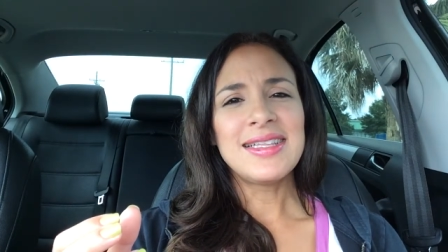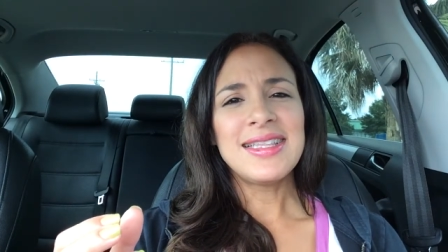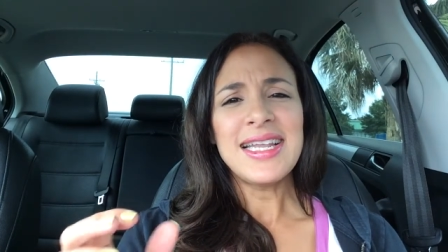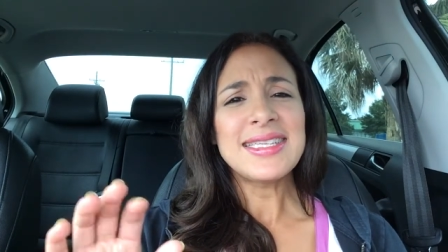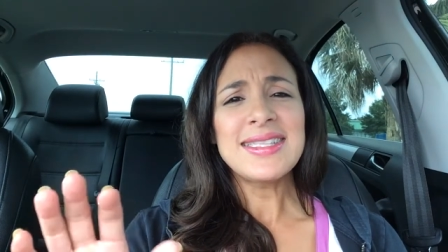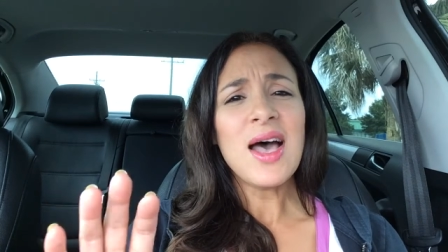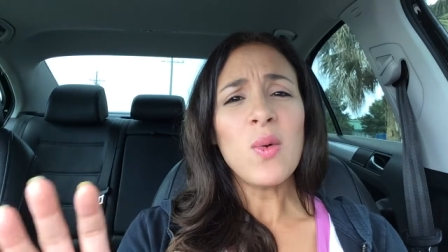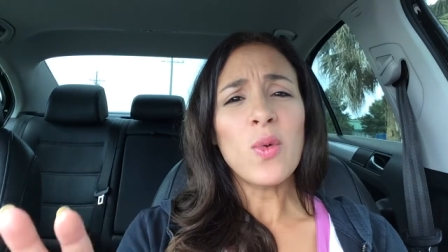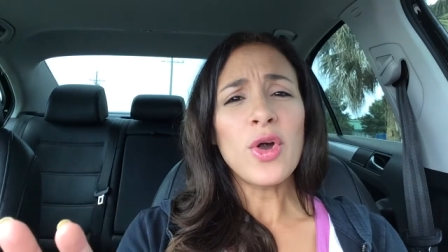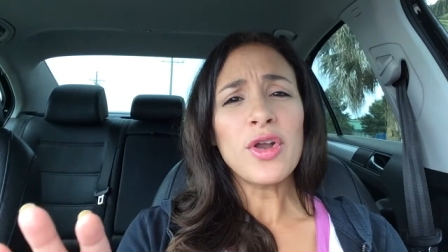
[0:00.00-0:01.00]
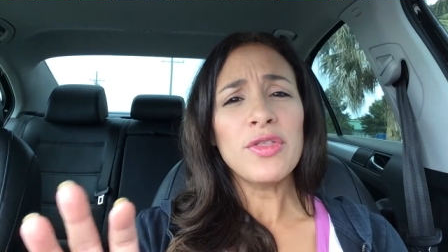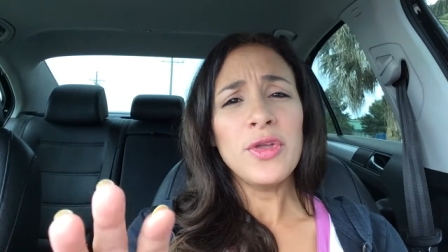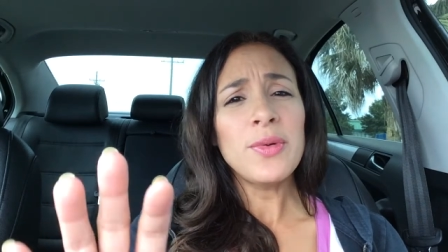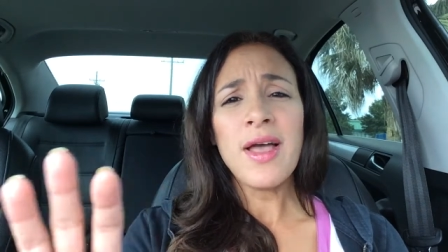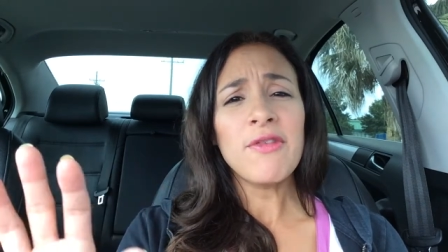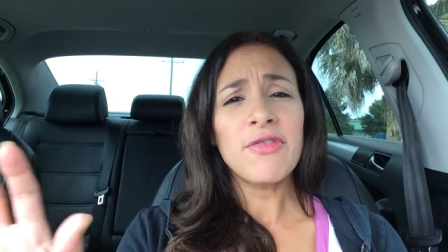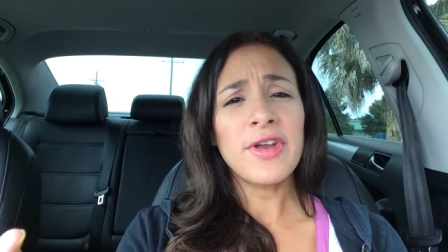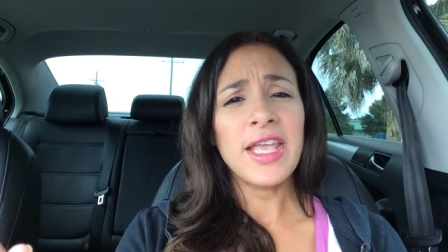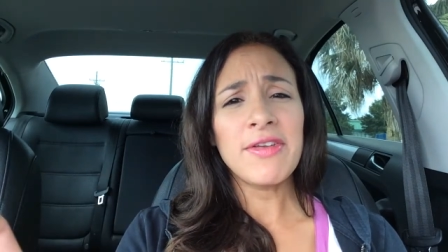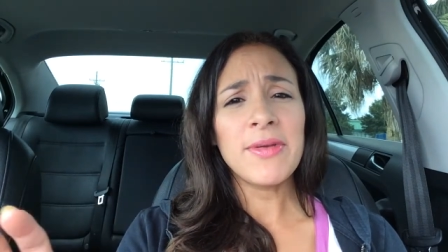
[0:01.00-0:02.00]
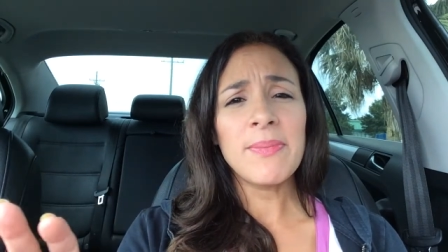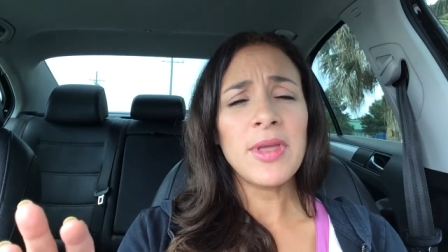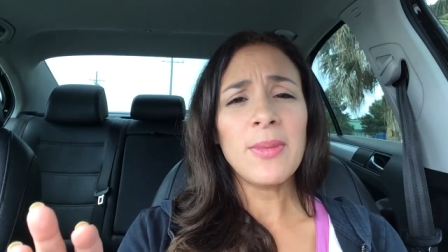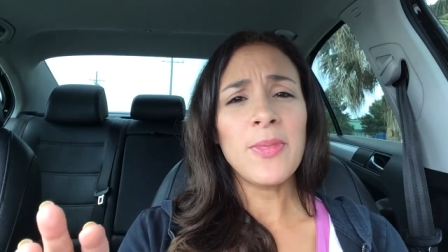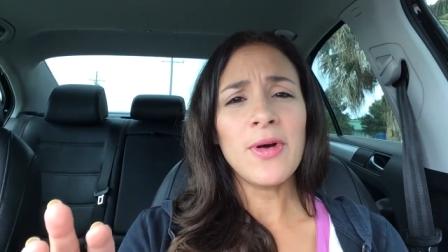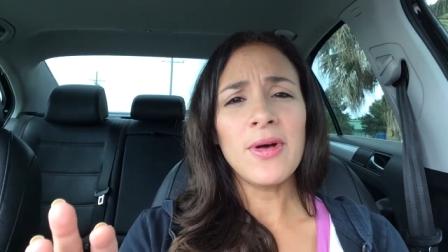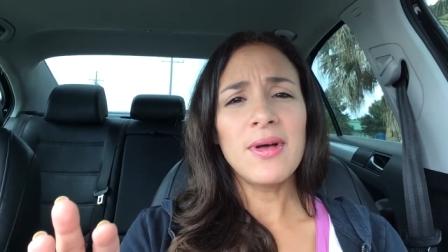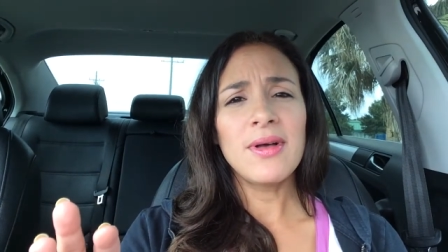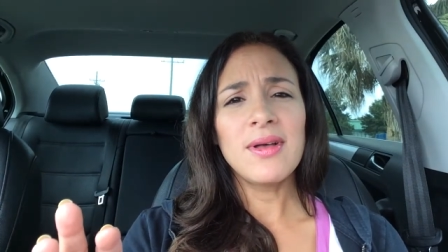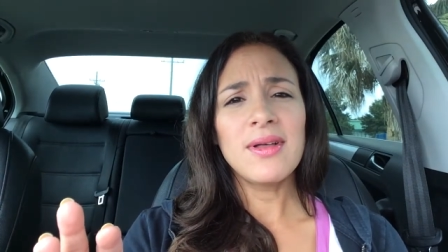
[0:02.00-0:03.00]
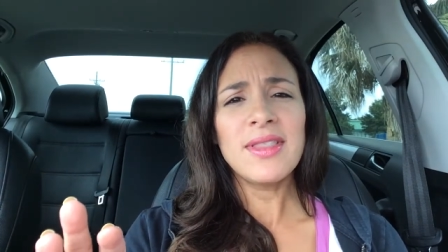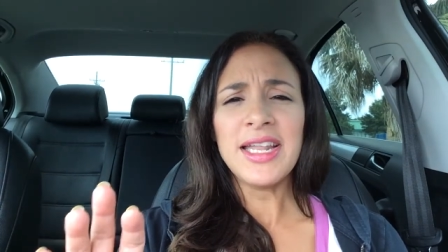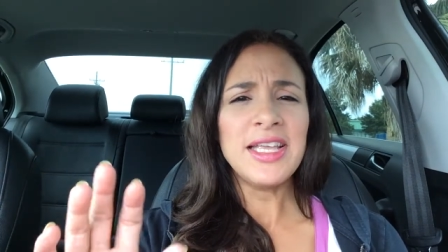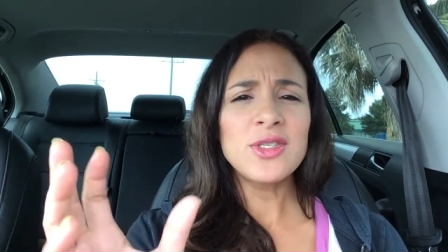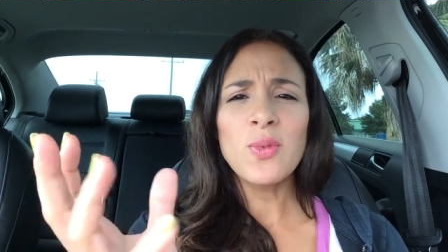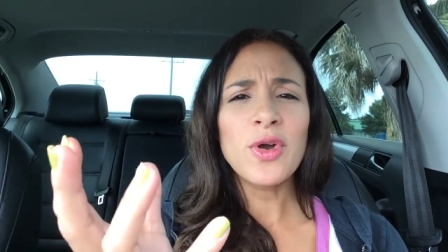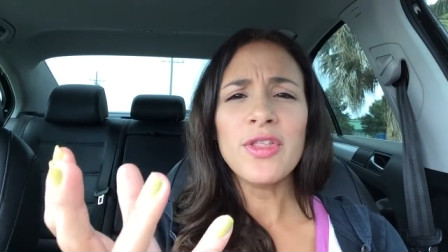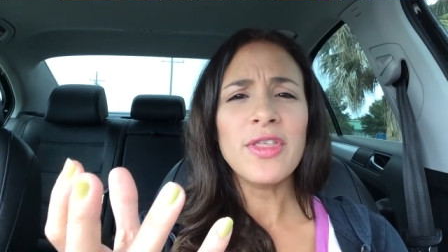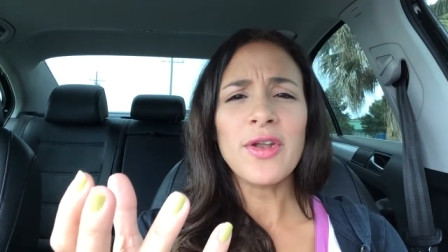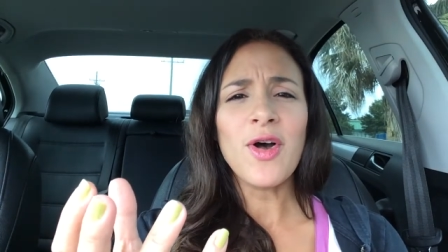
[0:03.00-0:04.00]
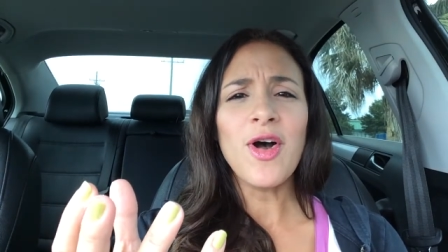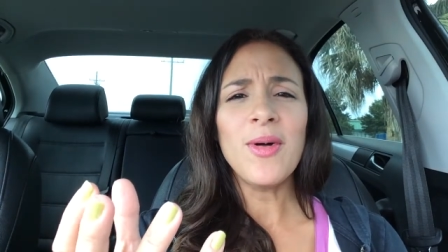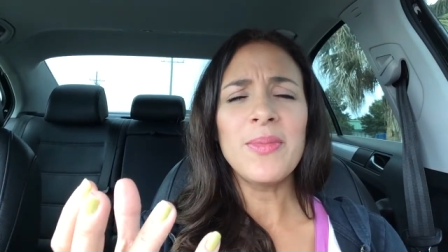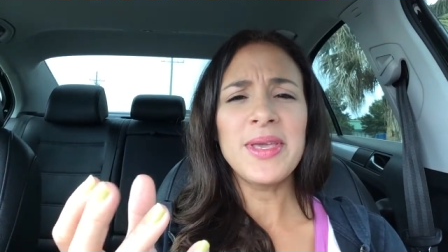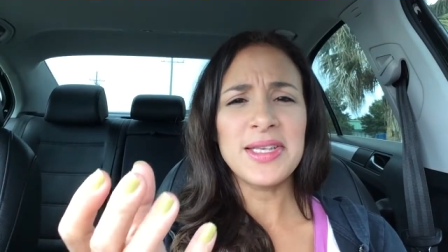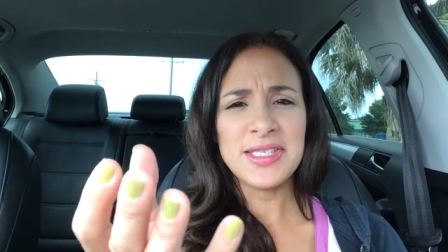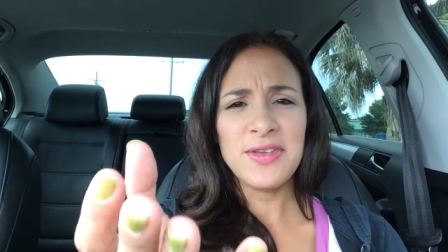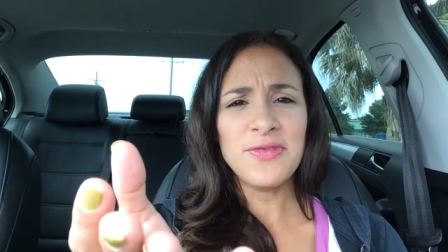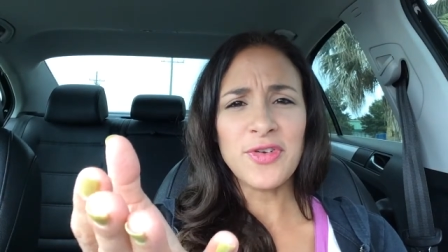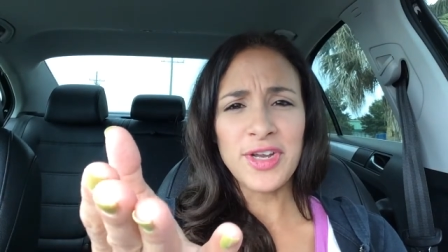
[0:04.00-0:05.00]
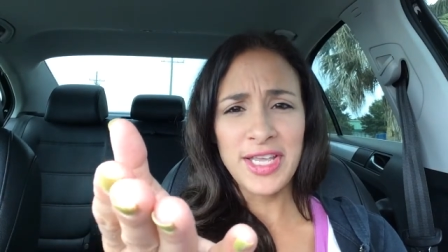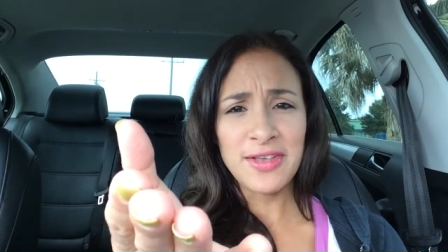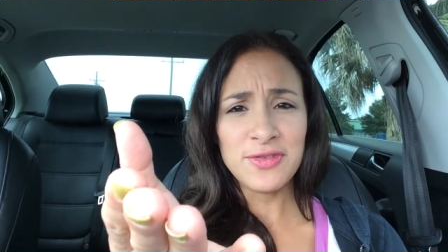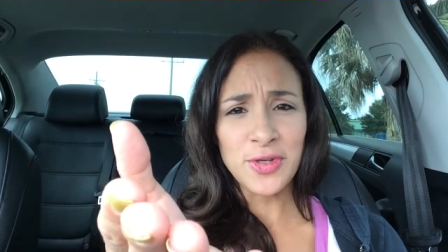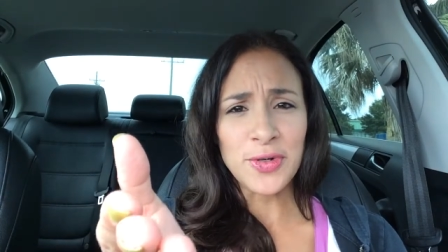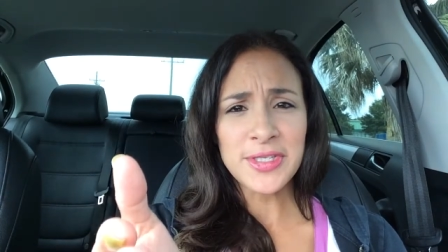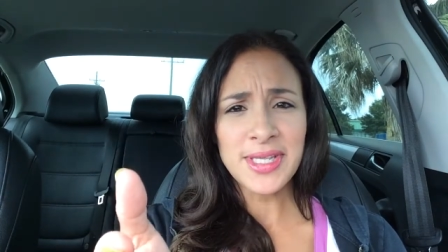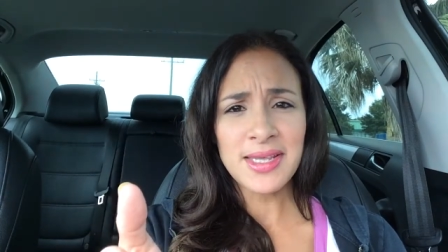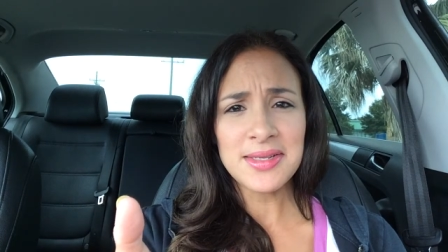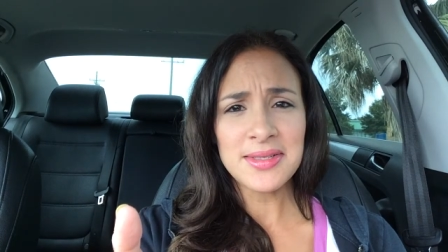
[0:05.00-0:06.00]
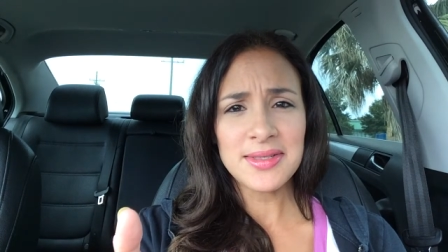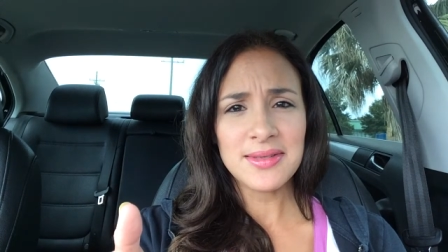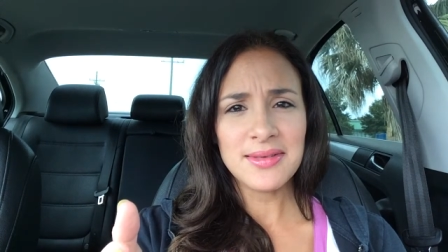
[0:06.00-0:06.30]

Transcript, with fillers: That it's not worth you not forgiving people, that He's worth it all because He forgives your sins.